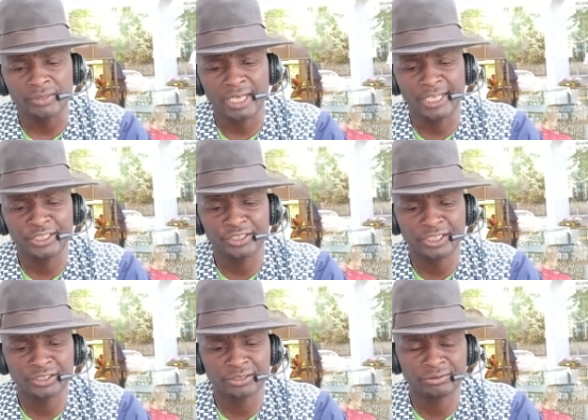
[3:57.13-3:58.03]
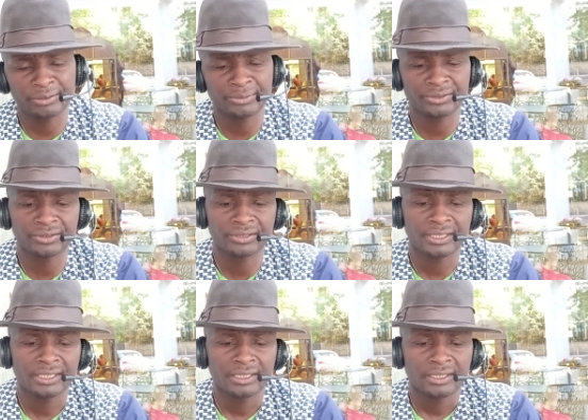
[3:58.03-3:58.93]
and international agreements,
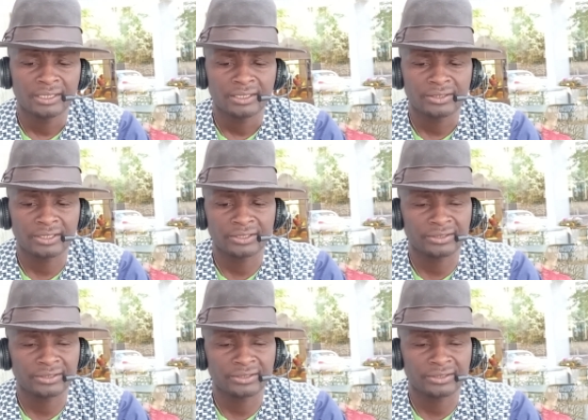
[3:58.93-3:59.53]
such